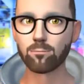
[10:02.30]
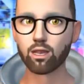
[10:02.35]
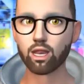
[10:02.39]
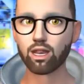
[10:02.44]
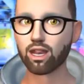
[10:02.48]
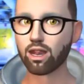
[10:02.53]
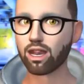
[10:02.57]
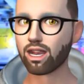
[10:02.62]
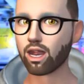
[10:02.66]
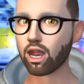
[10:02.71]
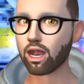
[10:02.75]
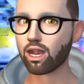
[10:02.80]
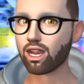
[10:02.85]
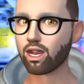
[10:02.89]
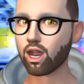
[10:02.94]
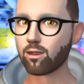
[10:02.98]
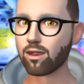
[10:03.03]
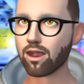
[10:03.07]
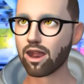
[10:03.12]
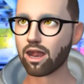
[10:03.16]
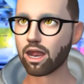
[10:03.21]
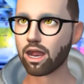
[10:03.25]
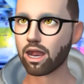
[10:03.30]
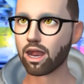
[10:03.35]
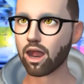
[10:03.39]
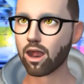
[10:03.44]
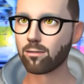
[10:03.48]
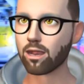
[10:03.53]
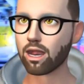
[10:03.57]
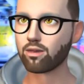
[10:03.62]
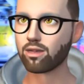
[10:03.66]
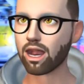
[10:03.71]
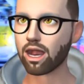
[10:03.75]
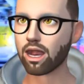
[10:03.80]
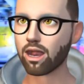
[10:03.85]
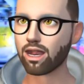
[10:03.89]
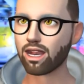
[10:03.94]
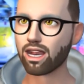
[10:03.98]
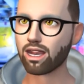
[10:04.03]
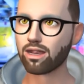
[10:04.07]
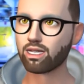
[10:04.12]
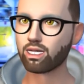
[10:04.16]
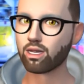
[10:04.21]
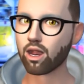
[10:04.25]
Prusa's also made a couple of
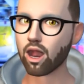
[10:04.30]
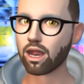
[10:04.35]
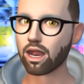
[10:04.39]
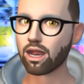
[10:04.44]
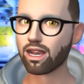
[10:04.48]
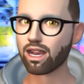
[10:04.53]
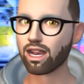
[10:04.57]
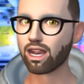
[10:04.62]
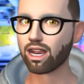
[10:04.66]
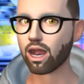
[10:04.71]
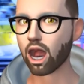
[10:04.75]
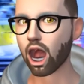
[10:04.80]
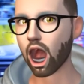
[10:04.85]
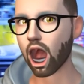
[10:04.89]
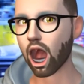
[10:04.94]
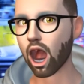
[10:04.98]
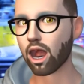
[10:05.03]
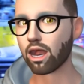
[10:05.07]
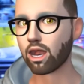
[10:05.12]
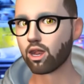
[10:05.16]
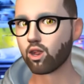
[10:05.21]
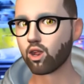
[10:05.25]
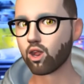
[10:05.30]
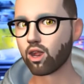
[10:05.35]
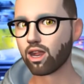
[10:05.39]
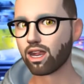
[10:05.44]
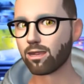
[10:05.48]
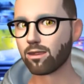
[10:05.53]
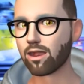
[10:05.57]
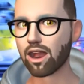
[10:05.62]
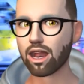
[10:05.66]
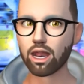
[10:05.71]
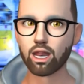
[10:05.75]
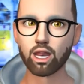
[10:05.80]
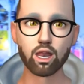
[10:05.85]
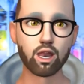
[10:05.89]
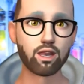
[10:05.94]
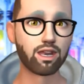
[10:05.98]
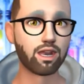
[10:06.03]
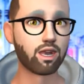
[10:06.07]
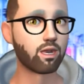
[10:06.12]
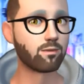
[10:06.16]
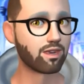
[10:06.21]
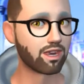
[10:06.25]
acquisitions uh, to expand their
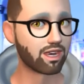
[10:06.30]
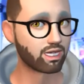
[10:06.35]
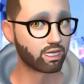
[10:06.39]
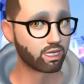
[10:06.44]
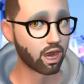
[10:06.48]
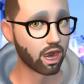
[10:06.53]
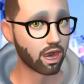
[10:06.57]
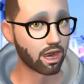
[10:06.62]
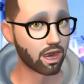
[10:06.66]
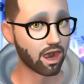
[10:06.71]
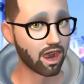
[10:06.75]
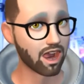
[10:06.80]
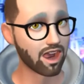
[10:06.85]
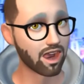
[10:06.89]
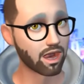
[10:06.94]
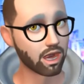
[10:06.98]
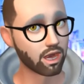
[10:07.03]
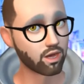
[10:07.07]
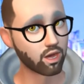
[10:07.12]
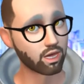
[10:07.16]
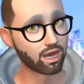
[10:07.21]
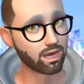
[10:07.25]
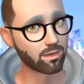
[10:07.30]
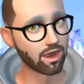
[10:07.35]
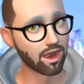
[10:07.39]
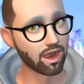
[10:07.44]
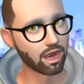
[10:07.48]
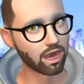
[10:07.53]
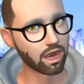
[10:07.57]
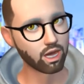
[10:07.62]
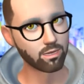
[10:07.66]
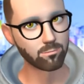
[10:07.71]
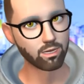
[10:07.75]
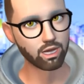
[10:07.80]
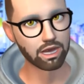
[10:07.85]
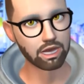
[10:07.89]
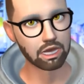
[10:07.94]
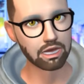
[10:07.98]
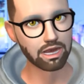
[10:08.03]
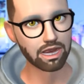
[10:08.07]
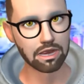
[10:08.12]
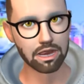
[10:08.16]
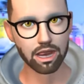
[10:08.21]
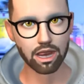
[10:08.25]
distribution and to expand their
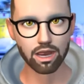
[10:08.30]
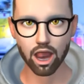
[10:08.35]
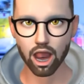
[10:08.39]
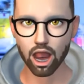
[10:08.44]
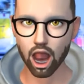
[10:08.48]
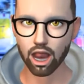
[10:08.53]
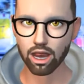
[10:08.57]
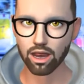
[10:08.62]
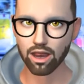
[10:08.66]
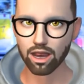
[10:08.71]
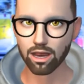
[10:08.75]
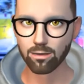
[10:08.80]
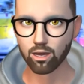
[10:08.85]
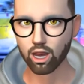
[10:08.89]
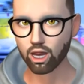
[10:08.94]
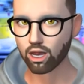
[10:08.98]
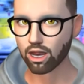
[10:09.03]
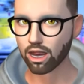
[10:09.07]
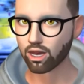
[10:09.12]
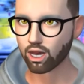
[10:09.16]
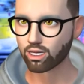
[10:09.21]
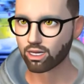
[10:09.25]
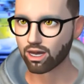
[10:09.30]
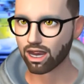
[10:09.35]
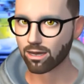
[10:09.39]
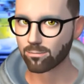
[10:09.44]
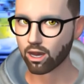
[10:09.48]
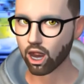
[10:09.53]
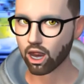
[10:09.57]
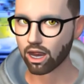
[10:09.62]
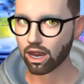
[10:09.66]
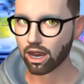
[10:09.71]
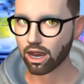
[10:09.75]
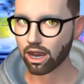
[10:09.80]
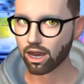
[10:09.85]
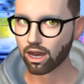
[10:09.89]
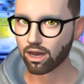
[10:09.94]
printers, and we'll talk about that more here in just a moment.